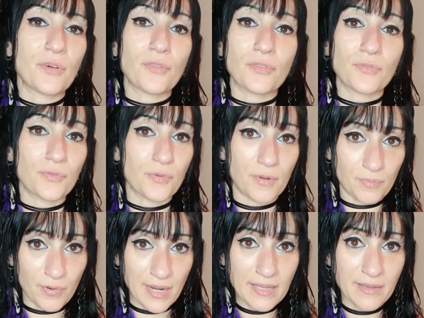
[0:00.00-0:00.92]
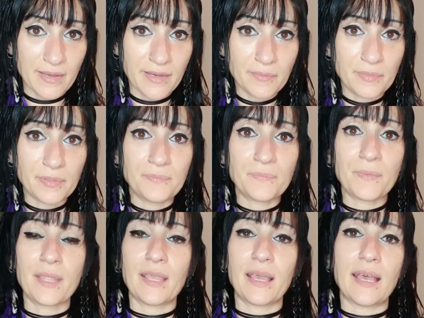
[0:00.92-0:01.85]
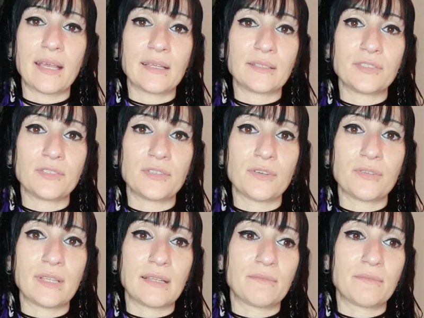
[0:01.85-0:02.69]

gone through a breakup, and, you know,